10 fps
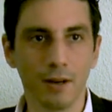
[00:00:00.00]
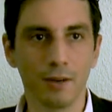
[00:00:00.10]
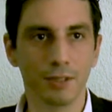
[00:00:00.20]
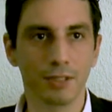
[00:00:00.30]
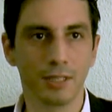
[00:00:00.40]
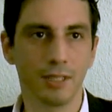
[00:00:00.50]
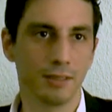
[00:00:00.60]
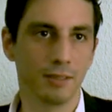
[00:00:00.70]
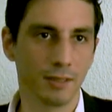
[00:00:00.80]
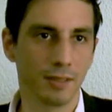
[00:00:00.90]
obviously
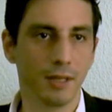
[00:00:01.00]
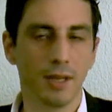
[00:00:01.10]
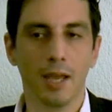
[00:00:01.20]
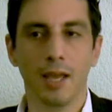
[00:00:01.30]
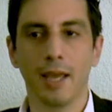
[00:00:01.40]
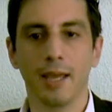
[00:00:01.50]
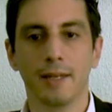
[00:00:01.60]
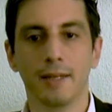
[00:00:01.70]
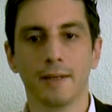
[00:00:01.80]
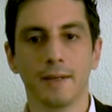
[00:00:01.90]

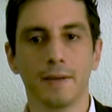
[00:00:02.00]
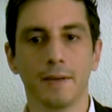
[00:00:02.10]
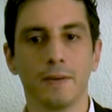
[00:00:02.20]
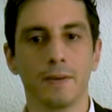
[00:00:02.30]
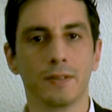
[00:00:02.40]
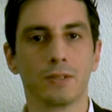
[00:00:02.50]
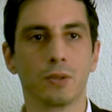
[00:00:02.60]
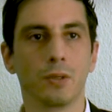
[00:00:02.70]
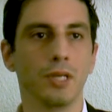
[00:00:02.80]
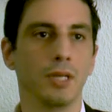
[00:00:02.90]
and uh,
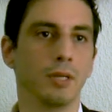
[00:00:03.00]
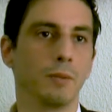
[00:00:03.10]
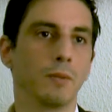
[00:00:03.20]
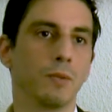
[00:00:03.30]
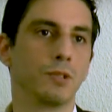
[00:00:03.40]
so he